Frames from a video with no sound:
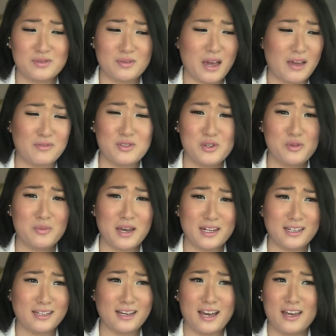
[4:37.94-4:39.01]
I have too
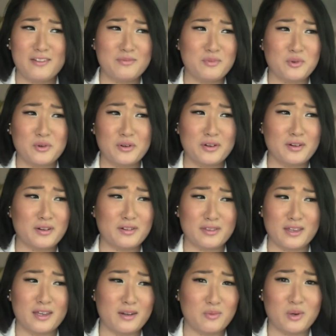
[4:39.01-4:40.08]
many. I have more
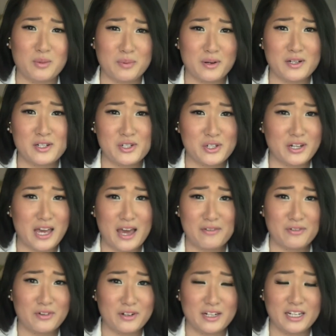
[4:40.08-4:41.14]
than one person should
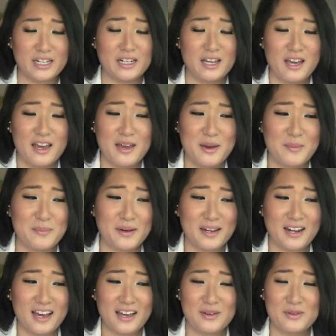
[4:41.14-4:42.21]
ever need.
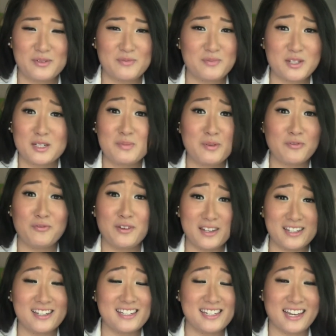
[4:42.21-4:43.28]
But I was just been
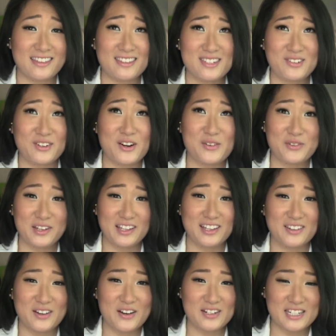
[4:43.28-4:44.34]
fiending to get this for a
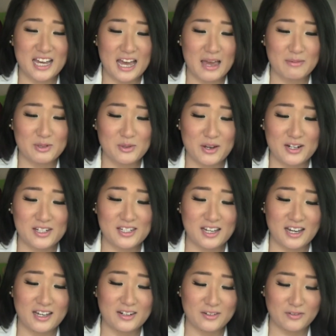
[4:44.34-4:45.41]
really long time, so I just
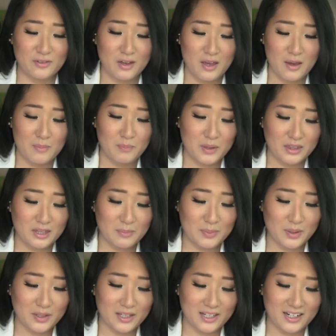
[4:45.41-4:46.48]
kind of bit the
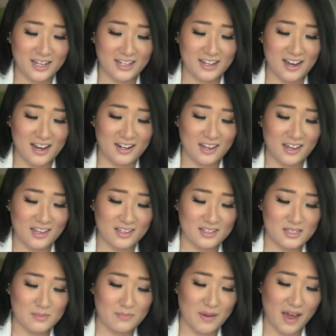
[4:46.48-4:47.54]
bullet and I got it.
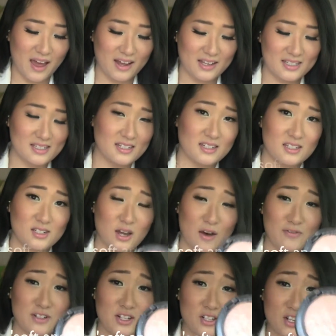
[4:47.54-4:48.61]
It's MAC's
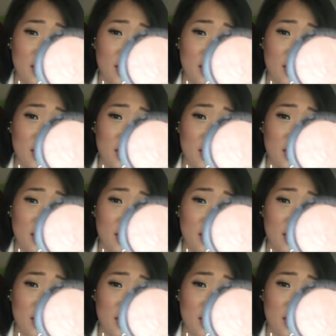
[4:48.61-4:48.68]
Soft and